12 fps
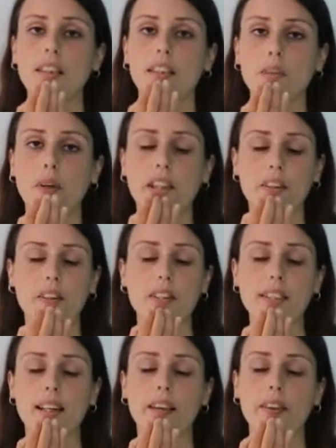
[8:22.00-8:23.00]
whether I
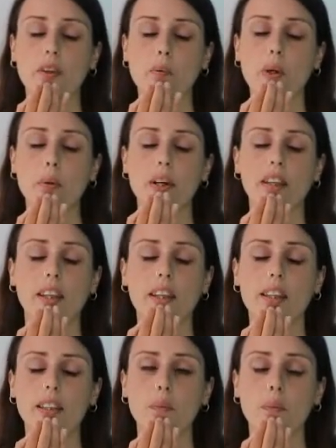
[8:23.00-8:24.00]
tell them or
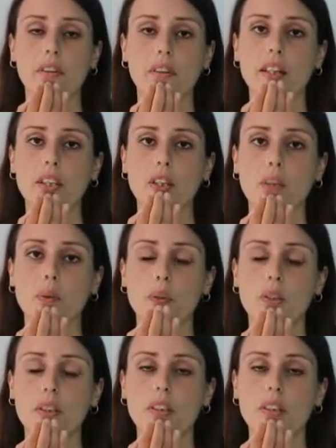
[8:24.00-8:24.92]
whether I don't.